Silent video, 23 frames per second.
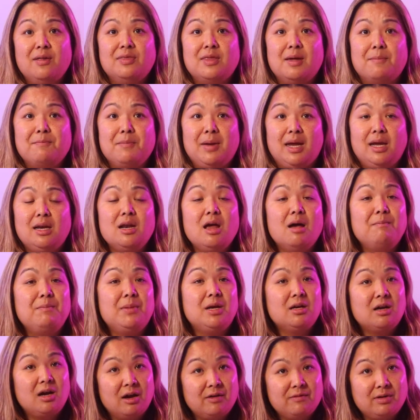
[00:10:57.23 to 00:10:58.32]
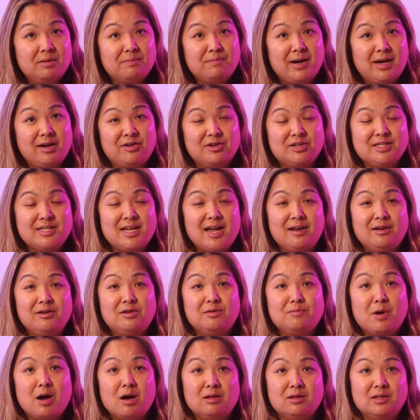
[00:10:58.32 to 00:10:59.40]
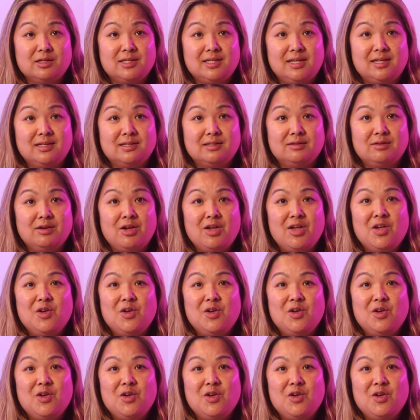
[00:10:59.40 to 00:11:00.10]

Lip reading: that may not be covered by your standard policies.